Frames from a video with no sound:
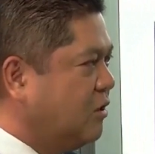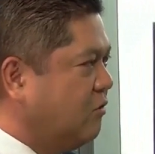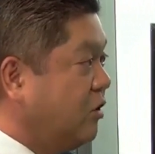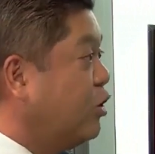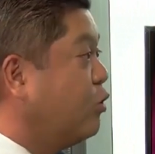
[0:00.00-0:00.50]

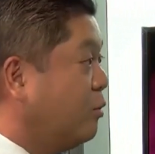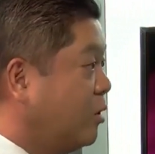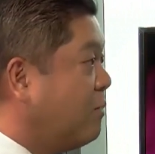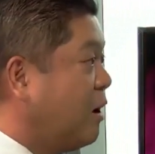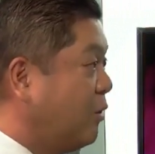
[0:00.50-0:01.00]
of renewable
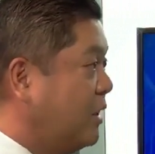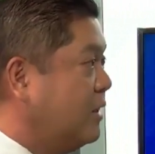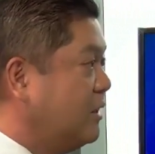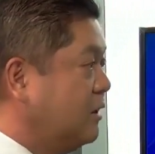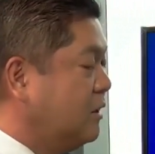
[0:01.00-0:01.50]
power
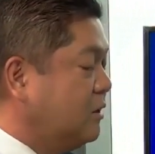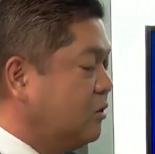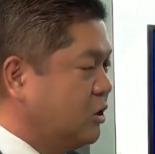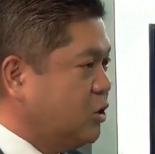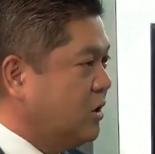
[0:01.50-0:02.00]

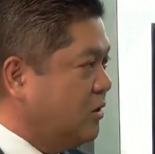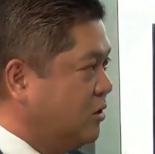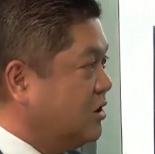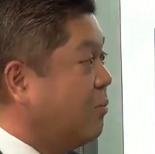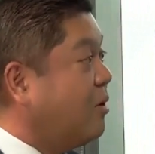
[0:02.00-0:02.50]
to ensure that
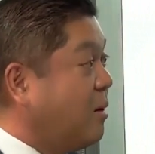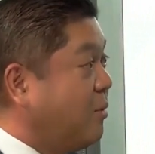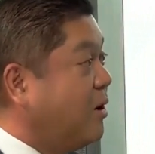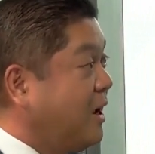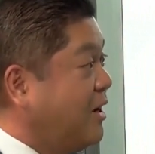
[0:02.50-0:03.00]
there's the
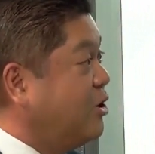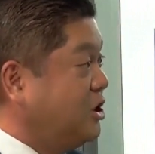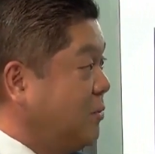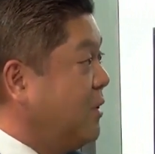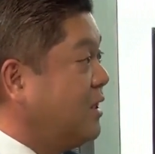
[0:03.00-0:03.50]
proper
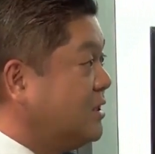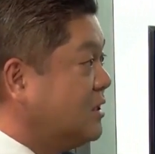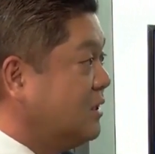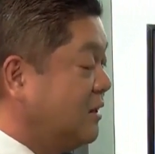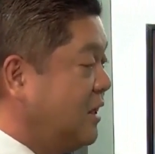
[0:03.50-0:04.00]
energy
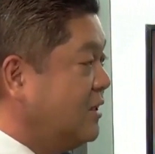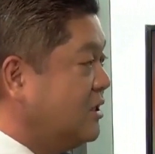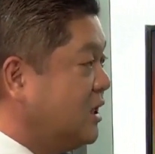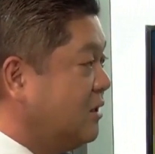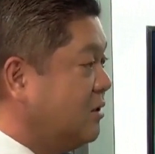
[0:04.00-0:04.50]
mix in yes. the data
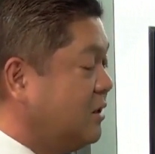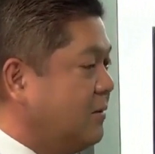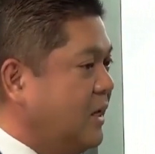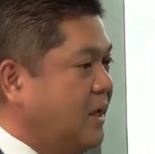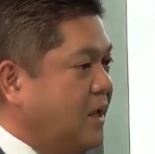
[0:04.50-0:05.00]
center.
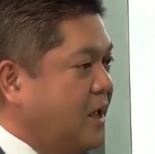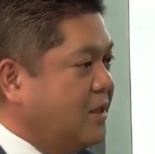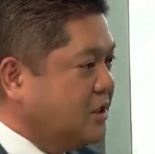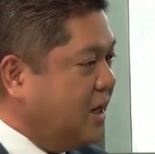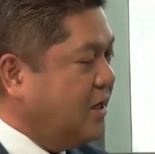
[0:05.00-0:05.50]

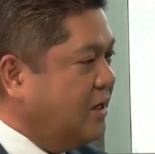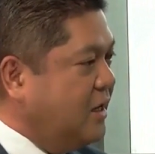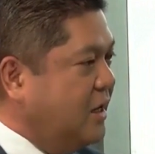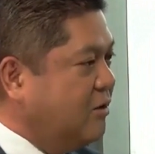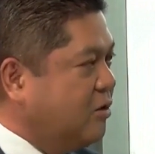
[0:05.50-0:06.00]
And
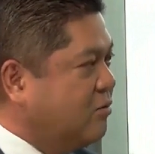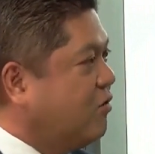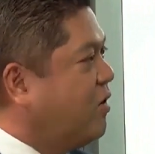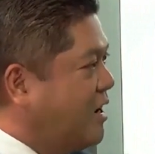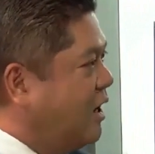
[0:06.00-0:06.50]
secondly, in terms
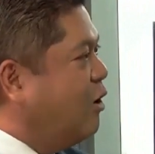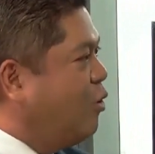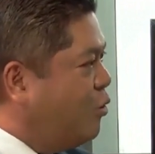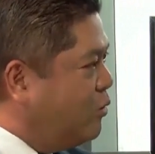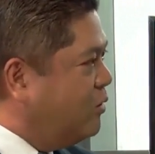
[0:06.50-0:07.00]
of running our
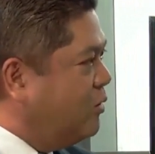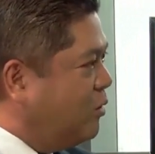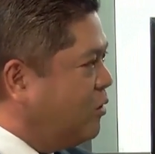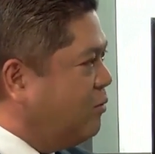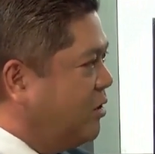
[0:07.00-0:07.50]
own
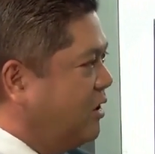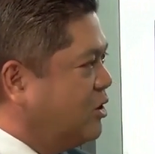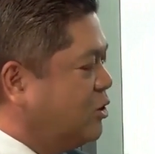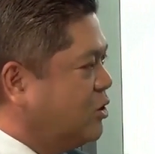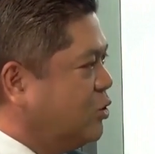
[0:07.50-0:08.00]

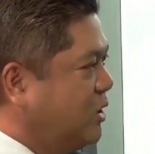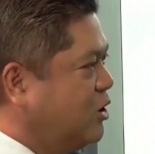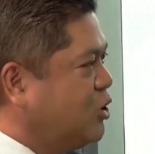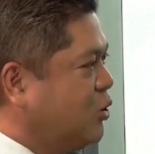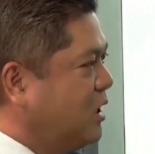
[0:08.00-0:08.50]
operations, we
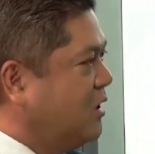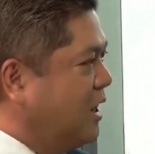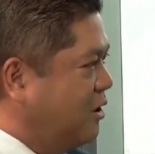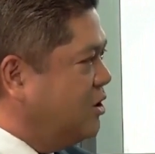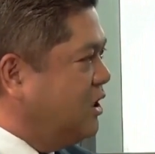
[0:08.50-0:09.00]
ensure that
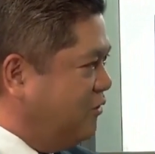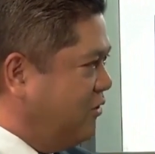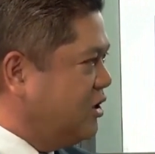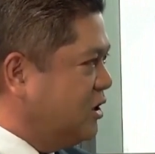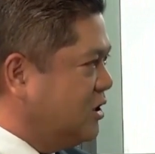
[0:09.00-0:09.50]
energy
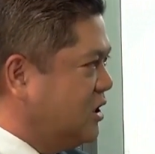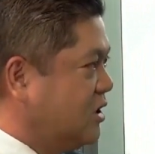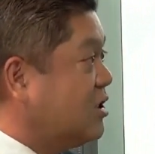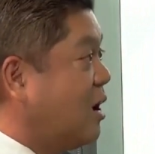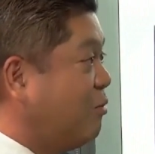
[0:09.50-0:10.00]
efficiency
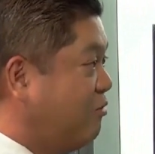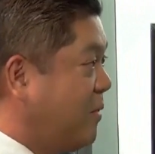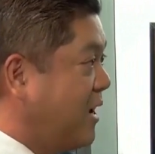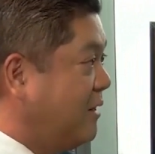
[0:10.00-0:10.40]
is top of mind.